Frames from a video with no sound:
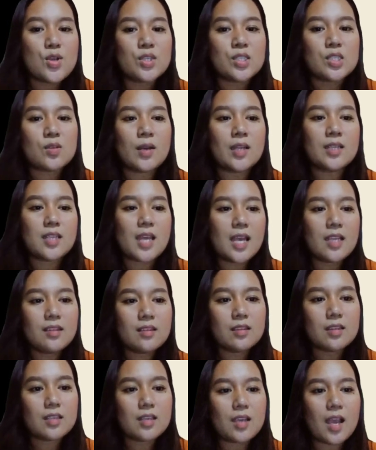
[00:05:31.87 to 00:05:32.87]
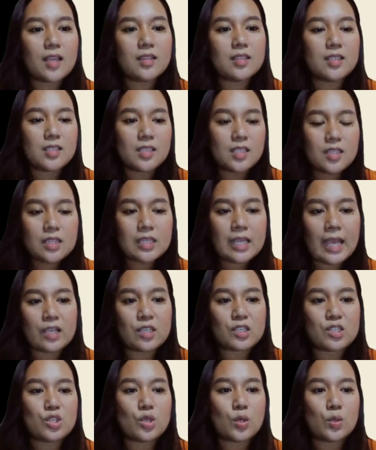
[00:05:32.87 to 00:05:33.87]
So an
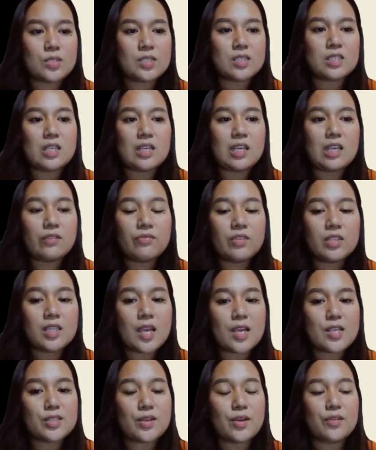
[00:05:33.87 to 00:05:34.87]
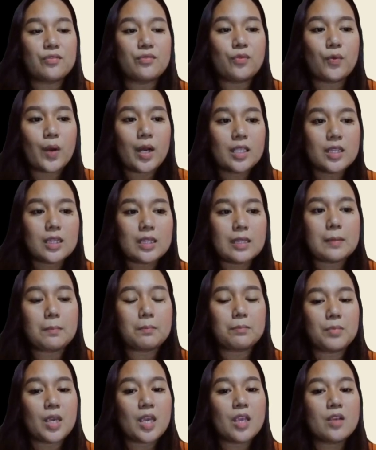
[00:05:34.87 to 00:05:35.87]
index shows evidence of what
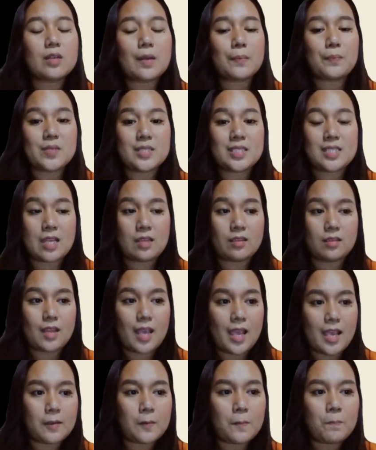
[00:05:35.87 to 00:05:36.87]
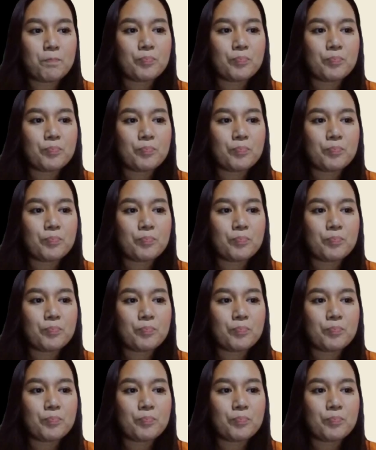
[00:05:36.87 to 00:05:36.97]
being represented.